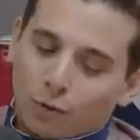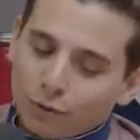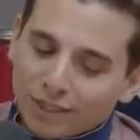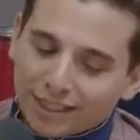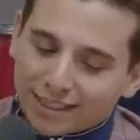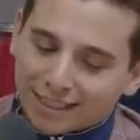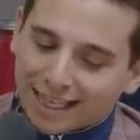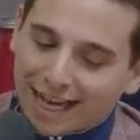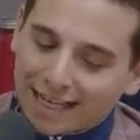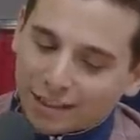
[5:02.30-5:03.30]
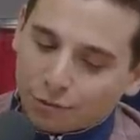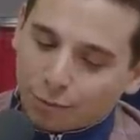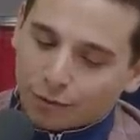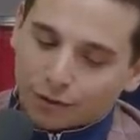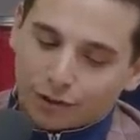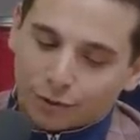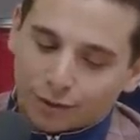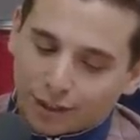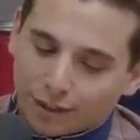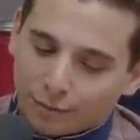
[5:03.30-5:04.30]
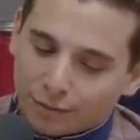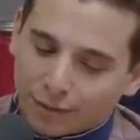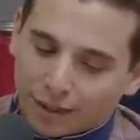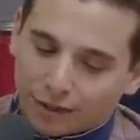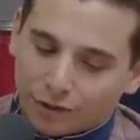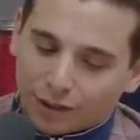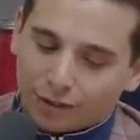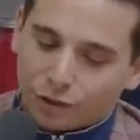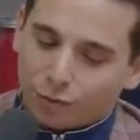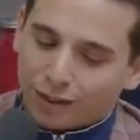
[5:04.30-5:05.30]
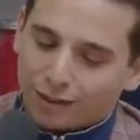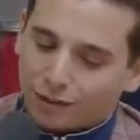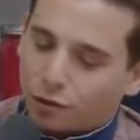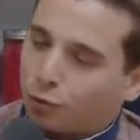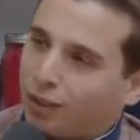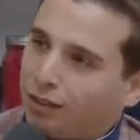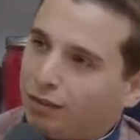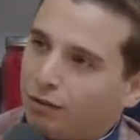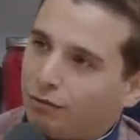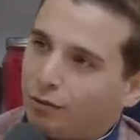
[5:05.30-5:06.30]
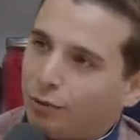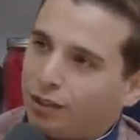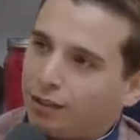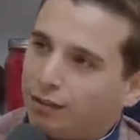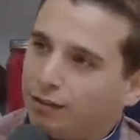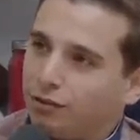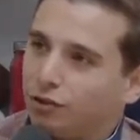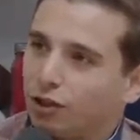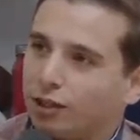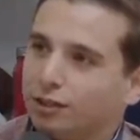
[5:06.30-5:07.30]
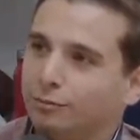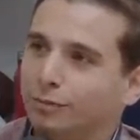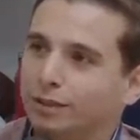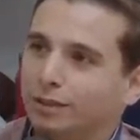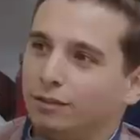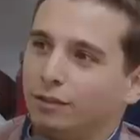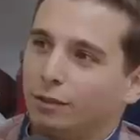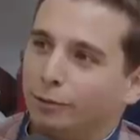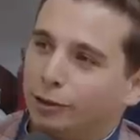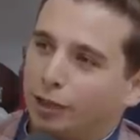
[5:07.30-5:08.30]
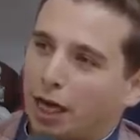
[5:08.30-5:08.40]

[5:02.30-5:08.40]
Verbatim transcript: What was this not sports you were telling me about? You said you went to Sweden over the weekend and you saw something that you thought we should